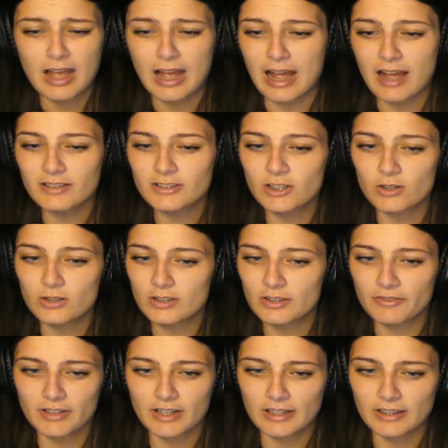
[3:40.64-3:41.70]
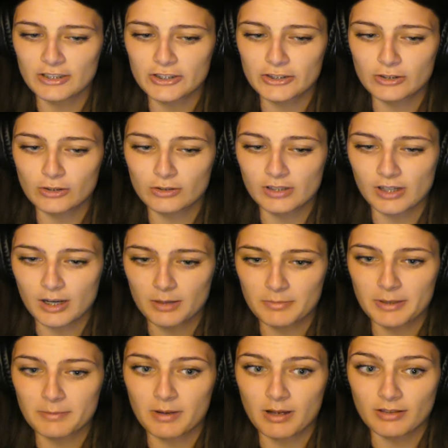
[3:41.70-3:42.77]
I totally forgot that she told
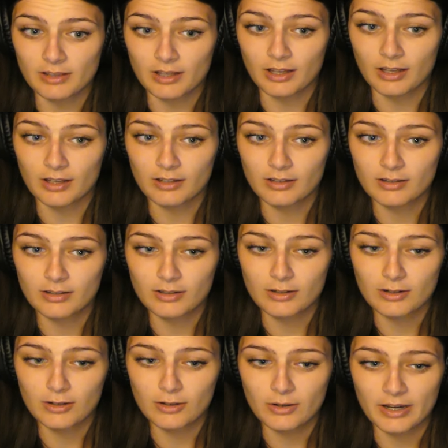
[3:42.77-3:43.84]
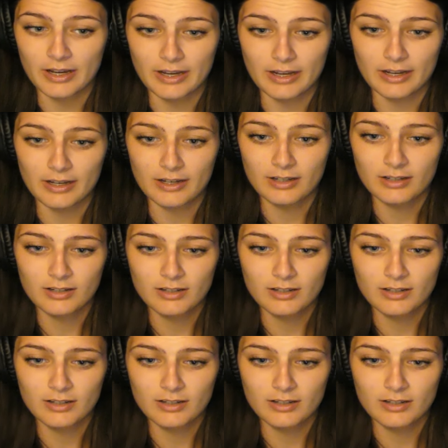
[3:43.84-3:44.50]
Tommy about that. Okay.